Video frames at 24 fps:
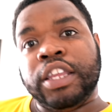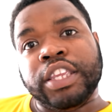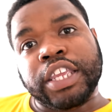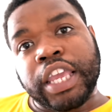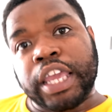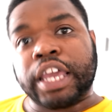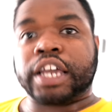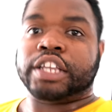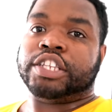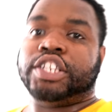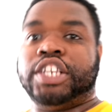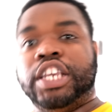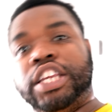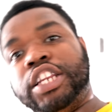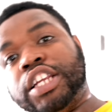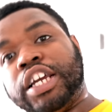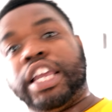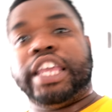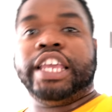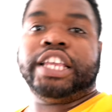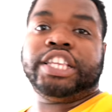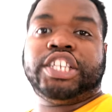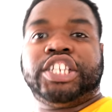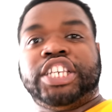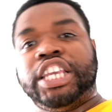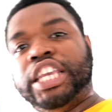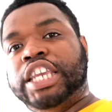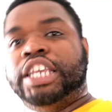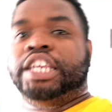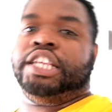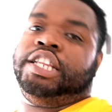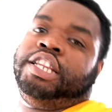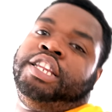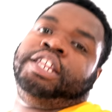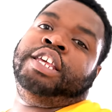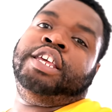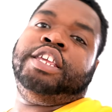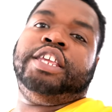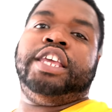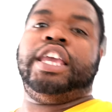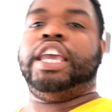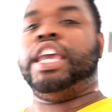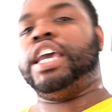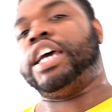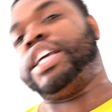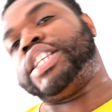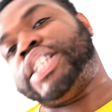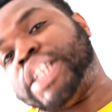Yeah, cheater get cheat.
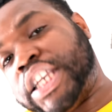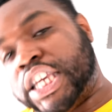Yeah,